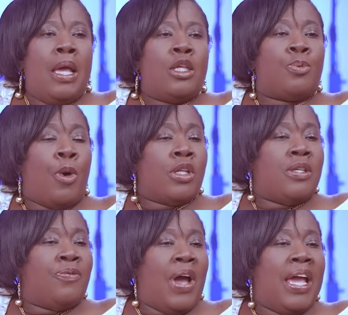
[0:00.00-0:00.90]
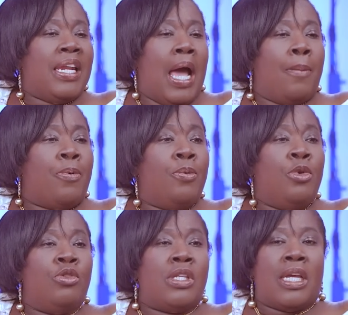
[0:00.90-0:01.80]
Spotify and Apple
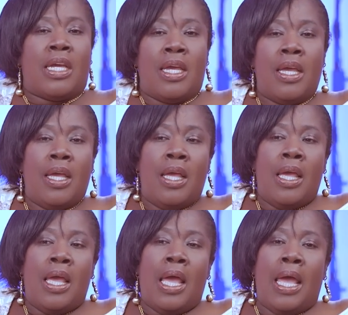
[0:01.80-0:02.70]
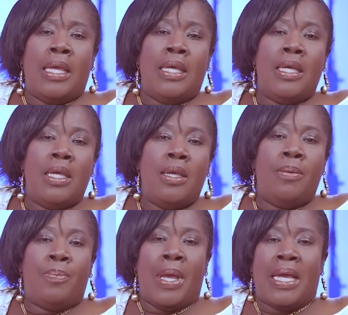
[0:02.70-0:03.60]
Music.
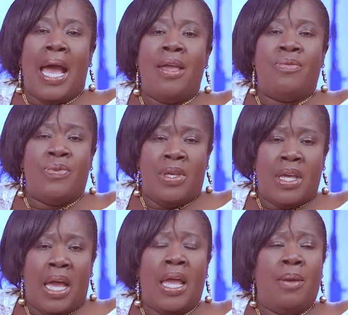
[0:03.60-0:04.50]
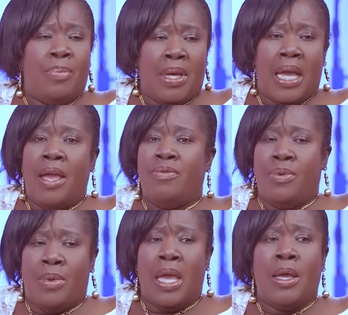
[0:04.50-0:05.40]
Big Ivy. Big
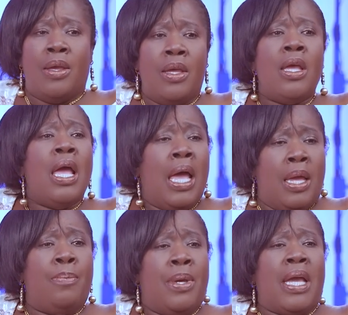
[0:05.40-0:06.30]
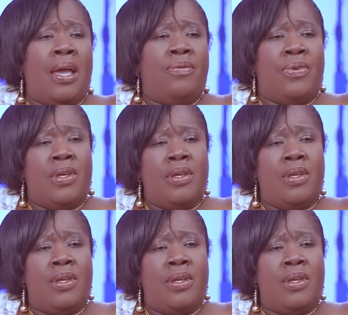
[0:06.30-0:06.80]
Ivy. Big Ivy.